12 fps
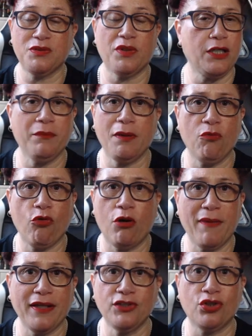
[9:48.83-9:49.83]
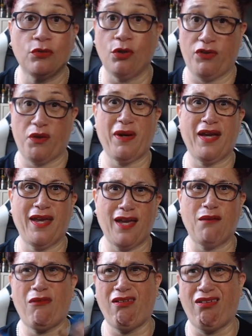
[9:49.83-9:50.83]
Well, I don't mean we're all mental, although I
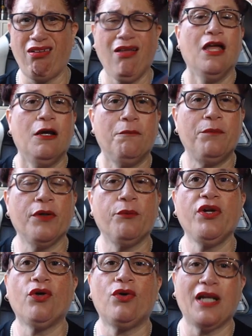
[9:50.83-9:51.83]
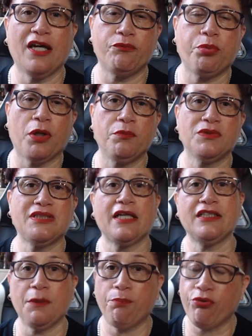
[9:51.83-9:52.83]
am, but we all have problems
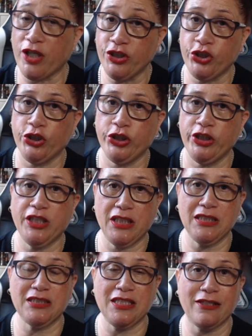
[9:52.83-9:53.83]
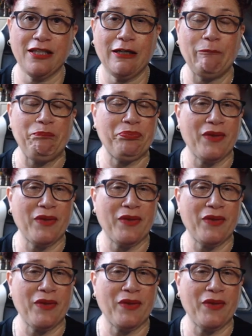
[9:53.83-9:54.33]
like depression and things like that.